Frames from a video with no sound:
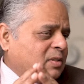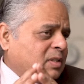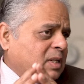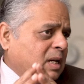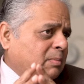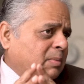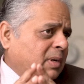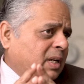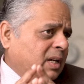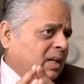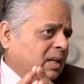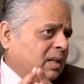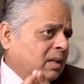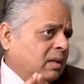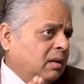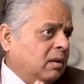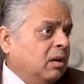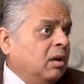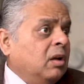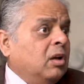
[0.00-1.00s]
samne
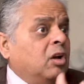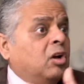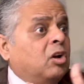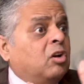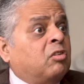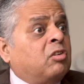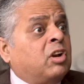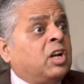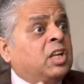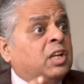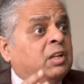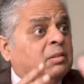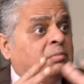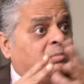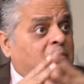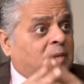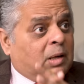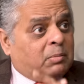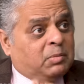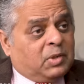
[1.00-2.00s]
aayengi. Ready,
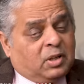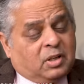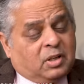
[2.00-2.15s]
aap